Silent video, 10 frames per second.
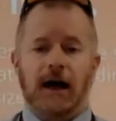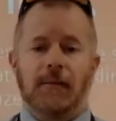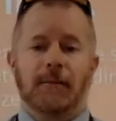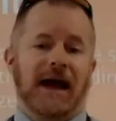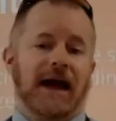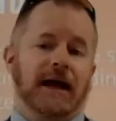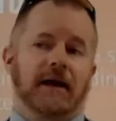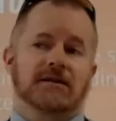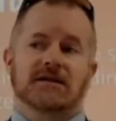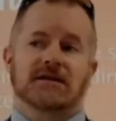
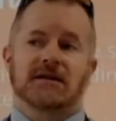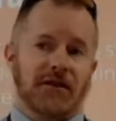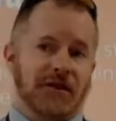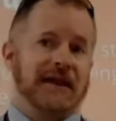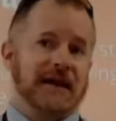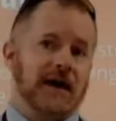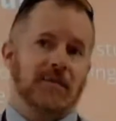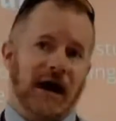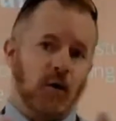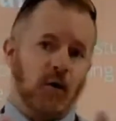and think
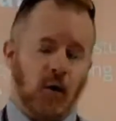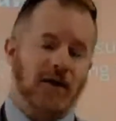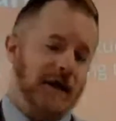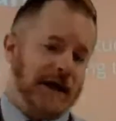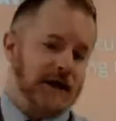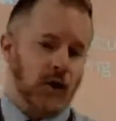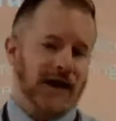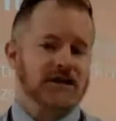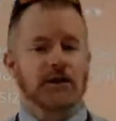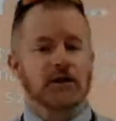about what that
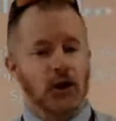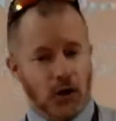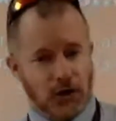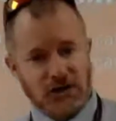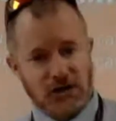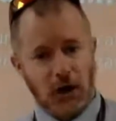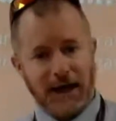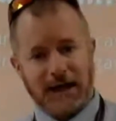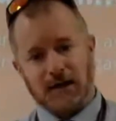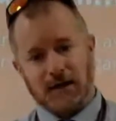equation looks
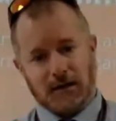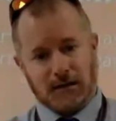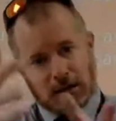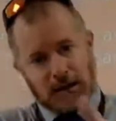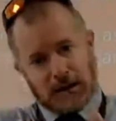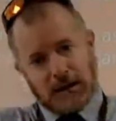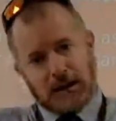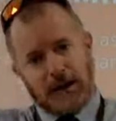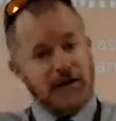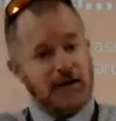like
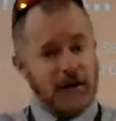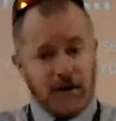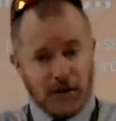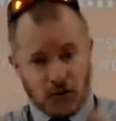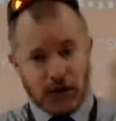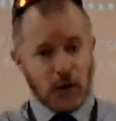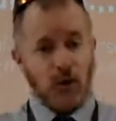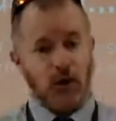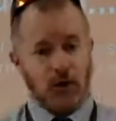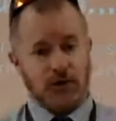in the real
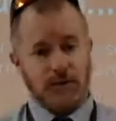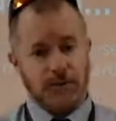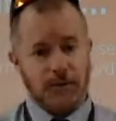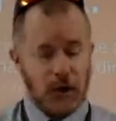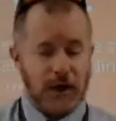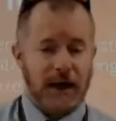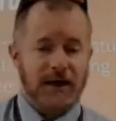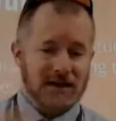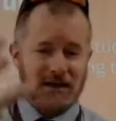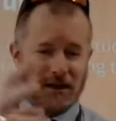world. Okay?
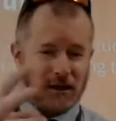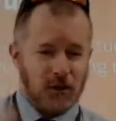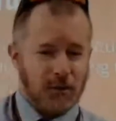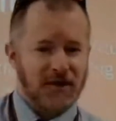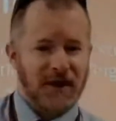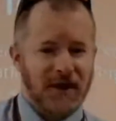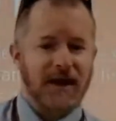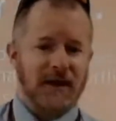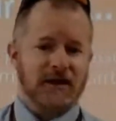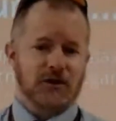There's a little bit of that in
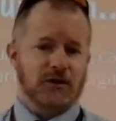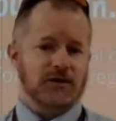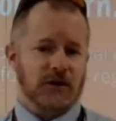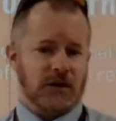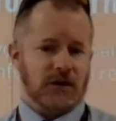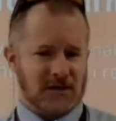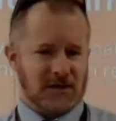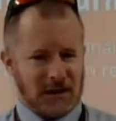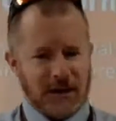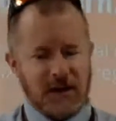there too. So it's a little
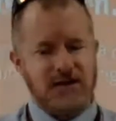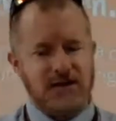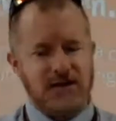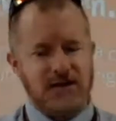bit conceptual,